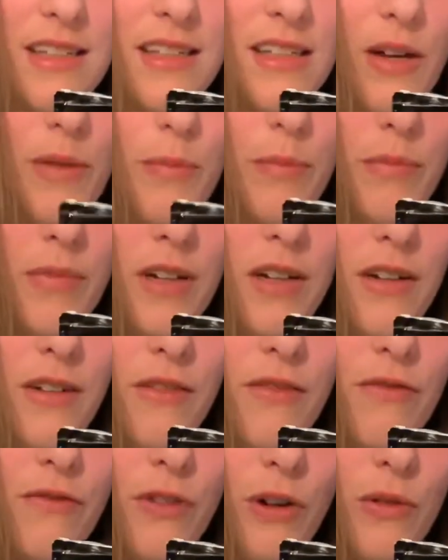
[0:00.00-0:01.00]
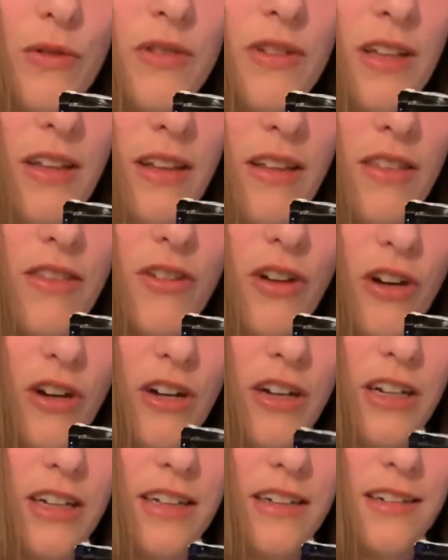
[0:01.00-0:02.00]
some frozen
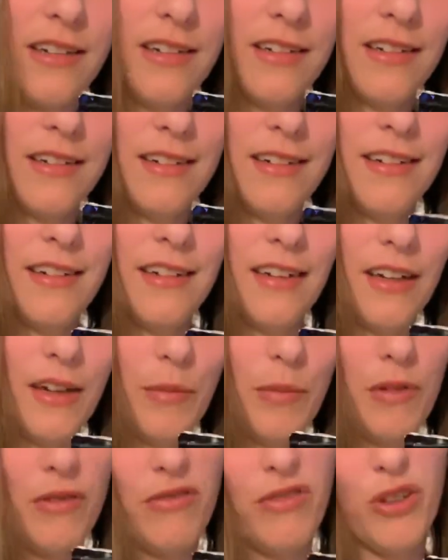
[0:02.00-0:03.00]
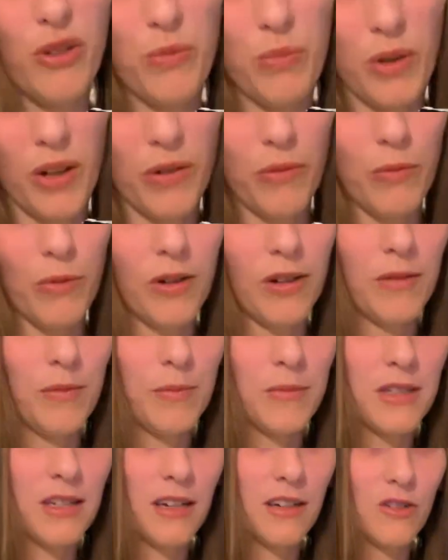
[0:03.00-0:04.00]
thawed, a few
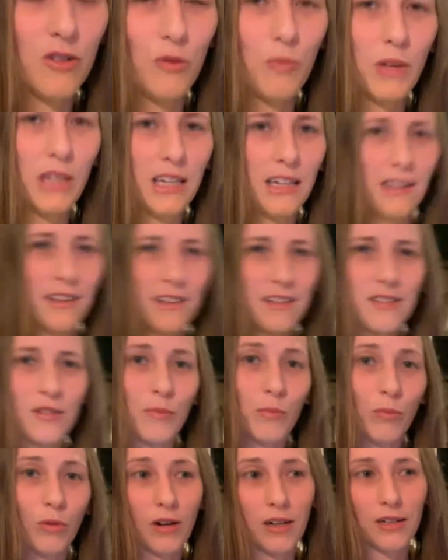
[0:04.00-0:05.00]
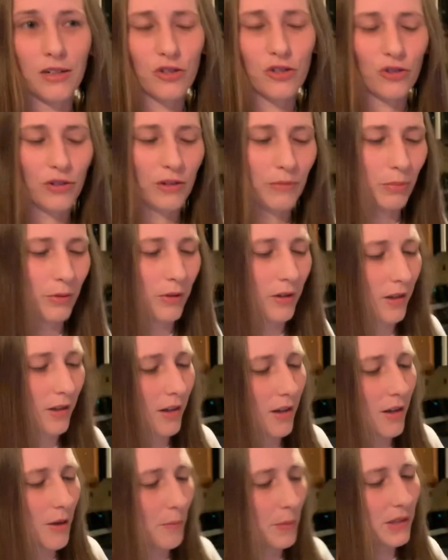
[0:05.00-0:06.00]
bloodworms, not too many, and some brine shrimp.
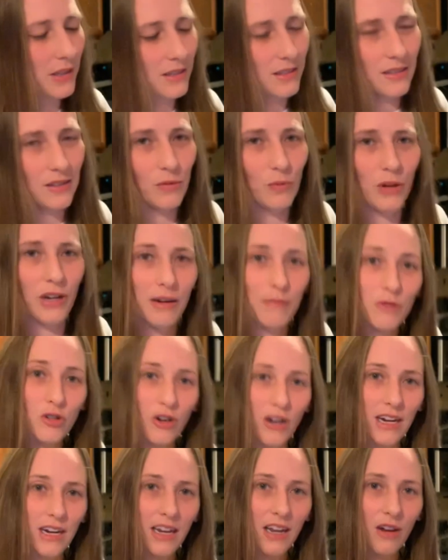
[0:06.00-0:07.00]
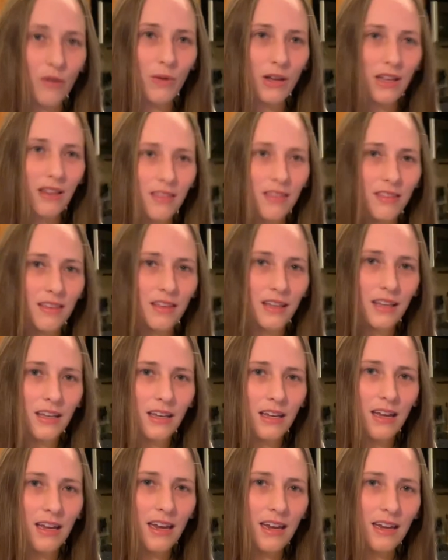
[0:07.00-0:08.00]
But this is what I'm training with,
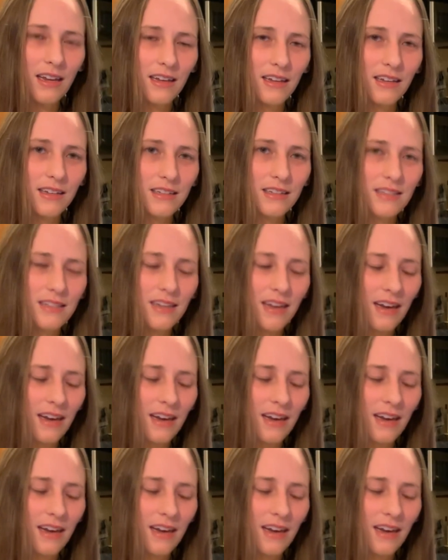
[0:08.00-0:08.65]
and